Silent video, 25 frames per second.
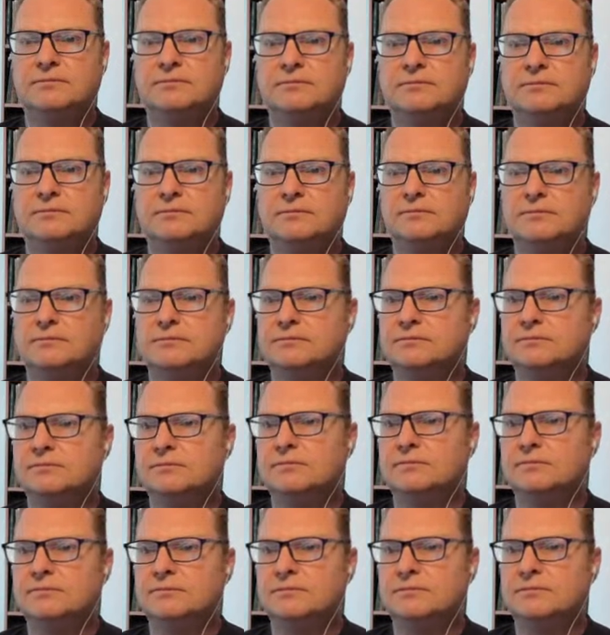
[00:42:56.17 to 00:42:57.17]

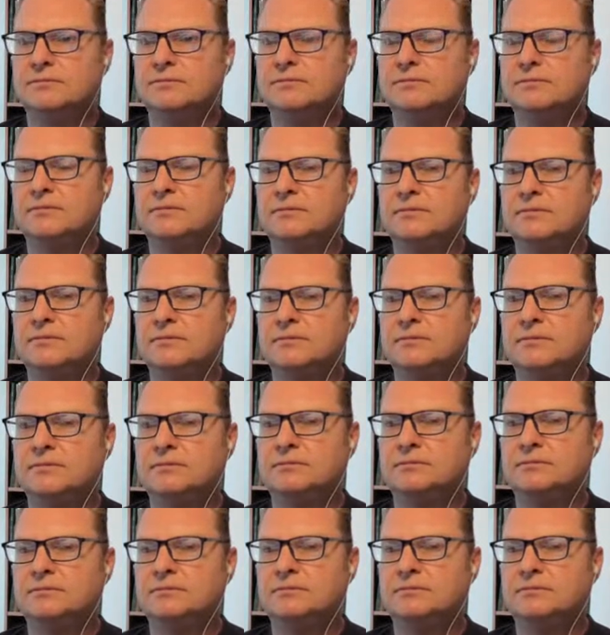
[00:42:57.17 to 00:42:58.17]

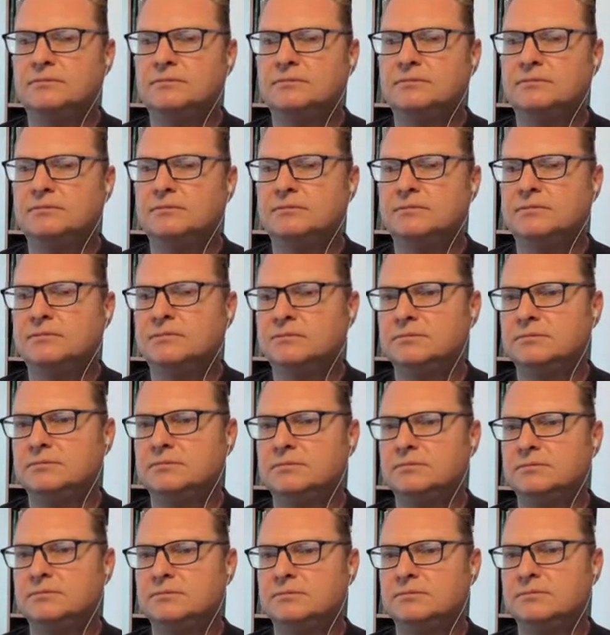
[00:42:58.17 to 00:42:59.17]

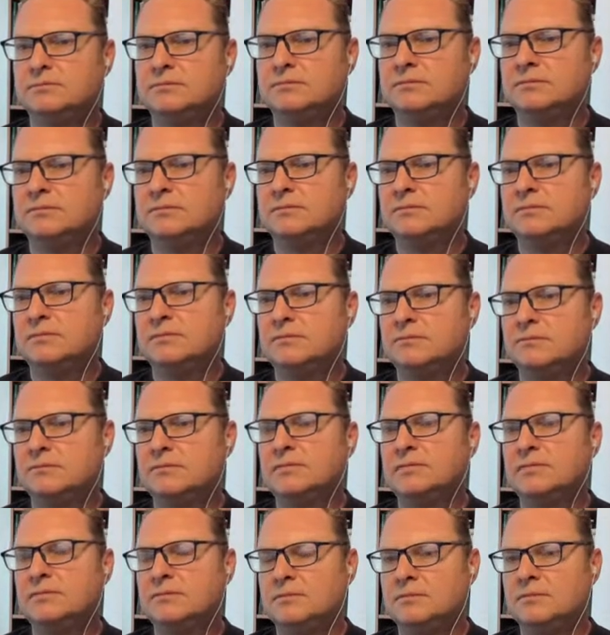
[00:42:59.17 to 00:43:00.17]

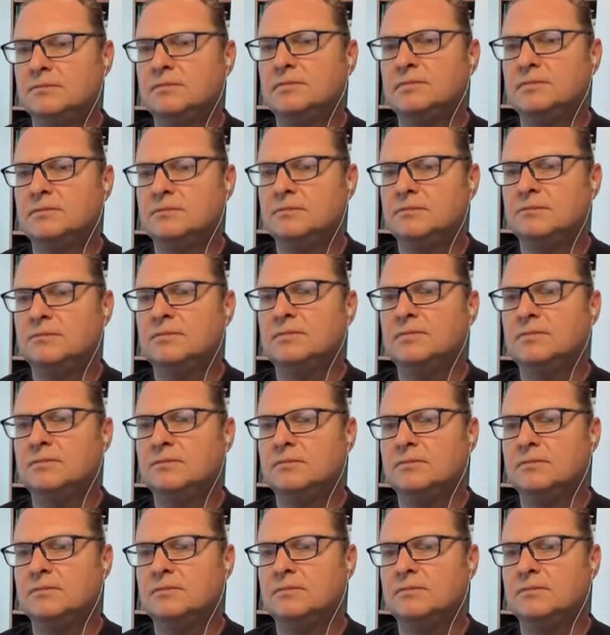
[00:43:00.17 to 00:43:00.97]
No words are spoken by the person on screen.